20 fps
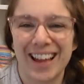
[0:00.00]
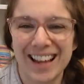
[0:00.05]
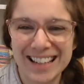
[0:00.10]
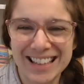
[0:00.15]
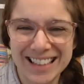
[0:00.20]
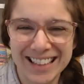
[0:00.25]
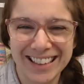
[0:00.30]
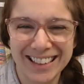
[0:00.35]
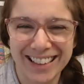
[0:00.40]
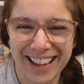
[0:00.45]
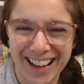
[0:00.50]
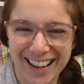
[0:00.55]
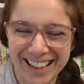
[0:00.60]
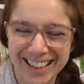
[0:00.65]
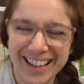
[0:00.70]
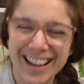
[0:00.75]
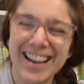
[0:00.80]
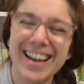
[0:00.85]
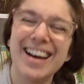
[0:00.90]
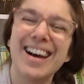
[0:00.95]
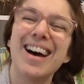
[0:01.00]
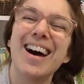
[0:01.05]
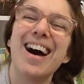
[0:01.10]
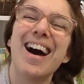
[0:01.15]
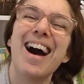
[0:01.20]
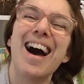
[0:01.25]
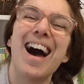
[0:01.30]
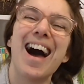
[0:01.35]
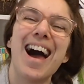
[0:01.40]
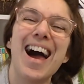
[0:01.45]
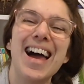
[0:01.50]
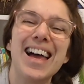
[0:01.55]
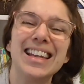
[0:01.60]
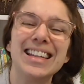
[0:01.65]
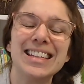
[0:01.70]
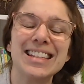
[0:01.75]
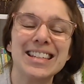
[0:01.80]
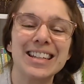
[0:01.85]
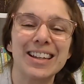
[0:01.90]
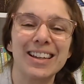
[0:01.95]
line to line.
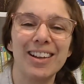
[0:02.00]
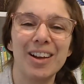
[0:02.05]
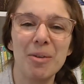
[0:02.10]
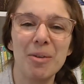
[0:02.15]
And